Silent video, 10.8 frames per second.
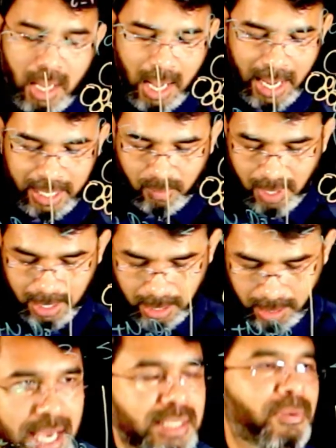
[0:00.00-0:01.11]
unequal
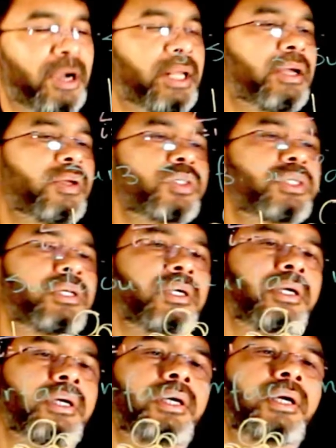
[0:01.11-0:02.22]
size particles
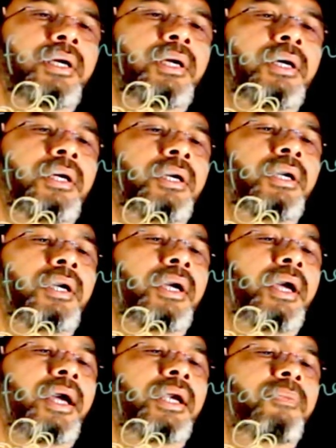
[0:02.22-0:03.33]

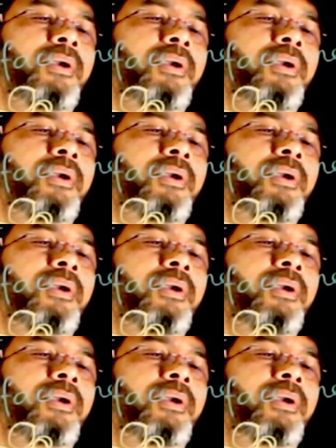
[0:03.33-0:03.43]
and if